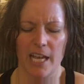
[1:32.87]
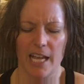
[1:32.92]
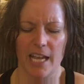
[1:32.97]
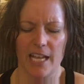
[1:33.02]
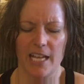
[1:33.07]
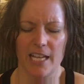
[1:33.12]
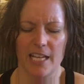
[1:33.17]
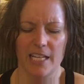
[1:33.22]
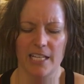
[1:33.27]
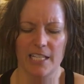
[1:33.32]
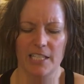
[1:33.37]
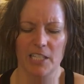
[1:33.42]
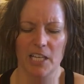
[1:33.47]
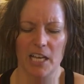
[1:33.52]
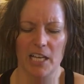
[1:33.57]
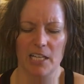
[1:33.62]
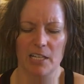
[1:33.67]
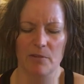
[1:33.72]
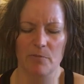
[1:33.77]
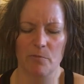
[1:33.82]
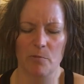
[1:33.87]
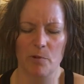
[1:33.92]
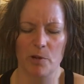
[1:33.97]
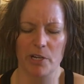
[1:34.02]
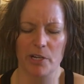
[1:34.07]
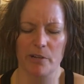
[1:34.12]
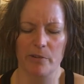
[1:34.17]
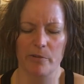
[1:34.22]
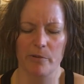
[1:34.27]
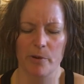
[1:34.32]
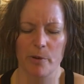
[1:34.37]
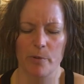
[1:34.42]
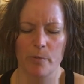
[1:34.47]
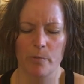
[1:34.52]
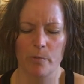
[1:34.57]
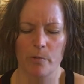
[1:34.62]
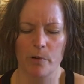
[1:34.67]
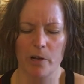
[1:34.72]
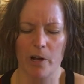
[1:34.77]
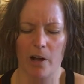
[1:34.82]
and um, where
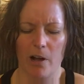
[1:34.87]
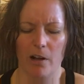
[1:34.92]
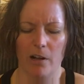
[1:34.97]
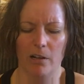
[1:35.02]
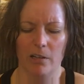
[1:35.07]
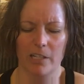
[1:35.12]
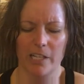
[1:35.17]
we'll all